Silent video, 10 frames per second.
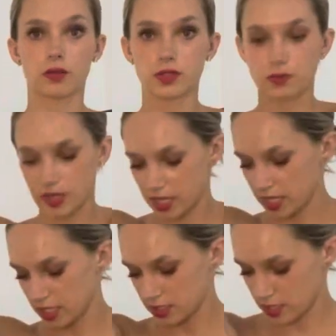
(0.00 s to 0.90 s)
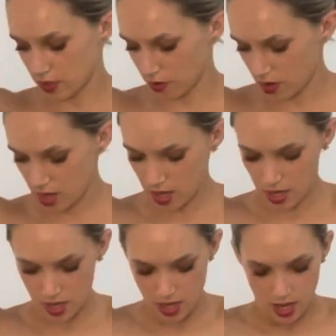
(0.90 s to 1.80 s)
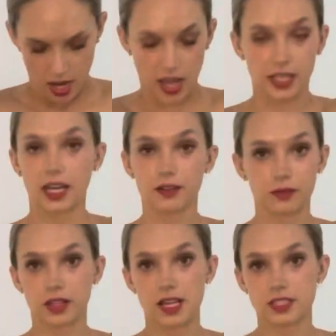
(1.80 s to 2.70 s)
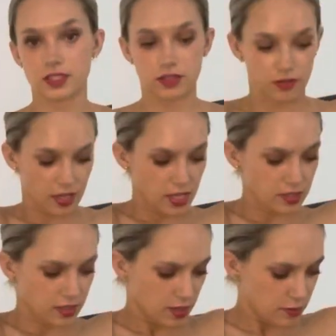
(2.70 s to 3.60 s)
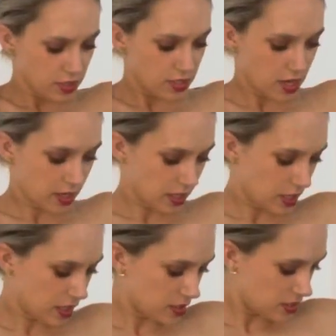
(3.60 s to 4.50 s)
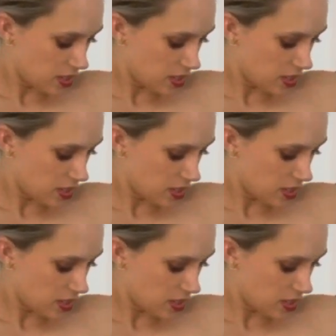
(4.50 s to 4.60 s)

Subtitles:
was wearing it. So I kind of realized it too late. So now I'm just tucking it.